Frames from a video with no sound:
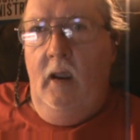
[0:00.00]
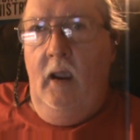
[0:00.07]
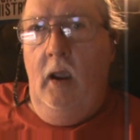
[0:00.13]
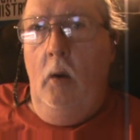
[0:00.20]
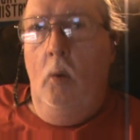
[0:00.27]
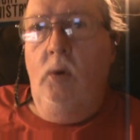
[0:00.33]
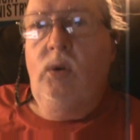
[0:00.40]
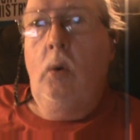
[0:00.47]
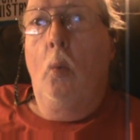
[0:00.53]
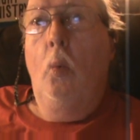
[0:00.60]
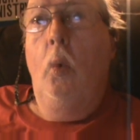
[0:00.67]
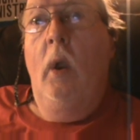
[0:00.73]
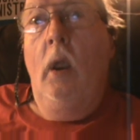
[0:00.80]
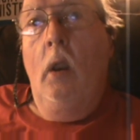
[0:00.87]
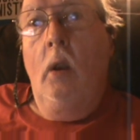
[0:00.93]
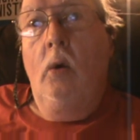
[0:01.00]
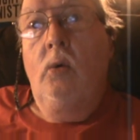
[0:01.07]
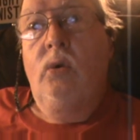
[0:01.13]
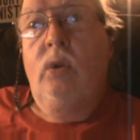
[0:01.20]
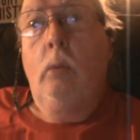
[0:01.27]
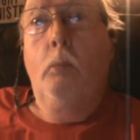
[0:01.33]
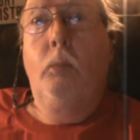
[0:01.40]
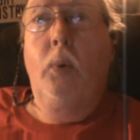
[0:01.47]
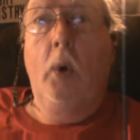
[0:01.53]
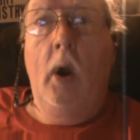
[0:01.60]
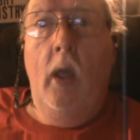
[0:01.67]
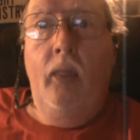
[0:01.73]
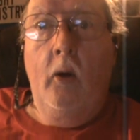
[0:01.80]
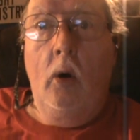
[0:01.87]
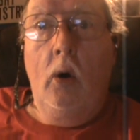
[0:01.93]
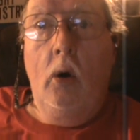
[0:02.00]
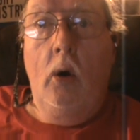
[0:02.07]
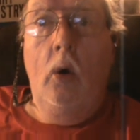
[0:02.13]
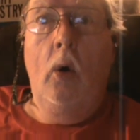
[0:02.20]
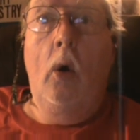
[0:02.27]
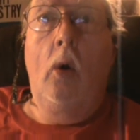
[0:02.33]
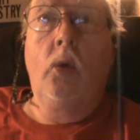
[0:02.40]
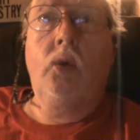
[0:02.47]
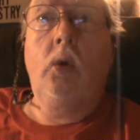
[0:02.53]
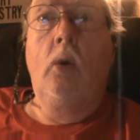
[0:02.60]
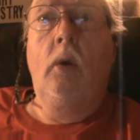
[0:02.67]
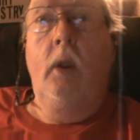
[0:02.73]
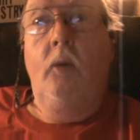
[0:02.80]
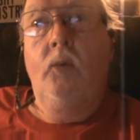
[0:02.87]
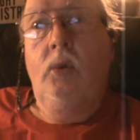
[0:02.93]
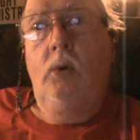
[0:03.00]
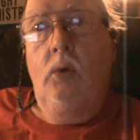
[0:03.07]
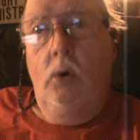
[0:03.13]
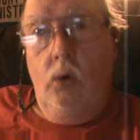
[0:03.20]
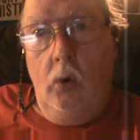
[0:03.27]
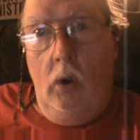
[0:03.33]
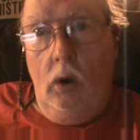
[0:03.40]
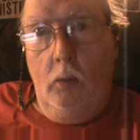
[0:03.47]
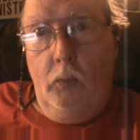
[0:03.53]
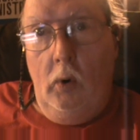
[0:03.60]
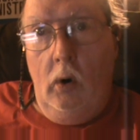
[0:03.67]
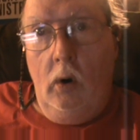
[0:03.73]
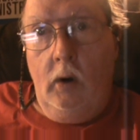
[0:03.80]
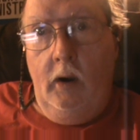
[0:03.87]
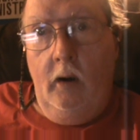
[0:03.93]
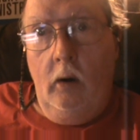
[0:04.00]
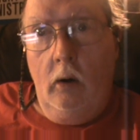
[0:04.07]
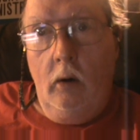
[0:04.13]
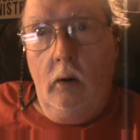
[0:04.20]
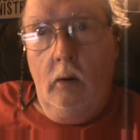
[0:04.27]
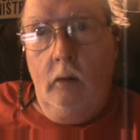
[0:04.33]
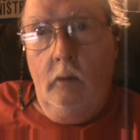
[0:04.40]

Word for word: It was Willard's brother who also lives in the trailer park here.